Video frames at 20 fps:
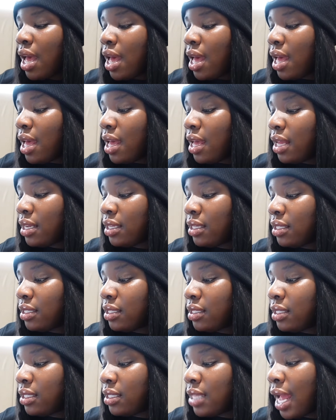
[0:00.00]
and
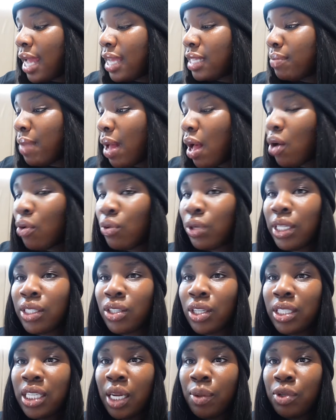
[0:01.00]
that is my only
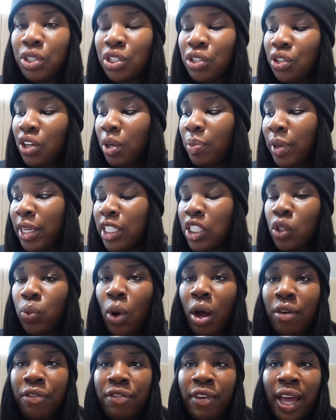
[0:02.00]
slot today, which is good, but it's
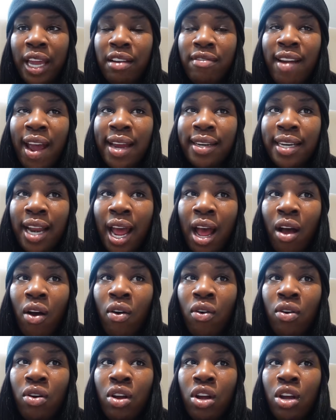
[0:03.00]
12:30 right
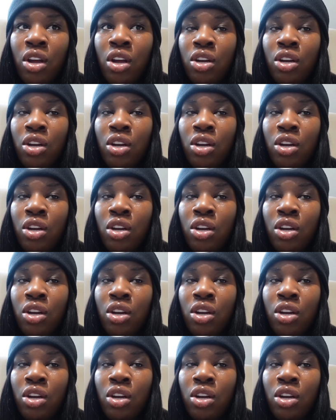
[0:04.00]
now,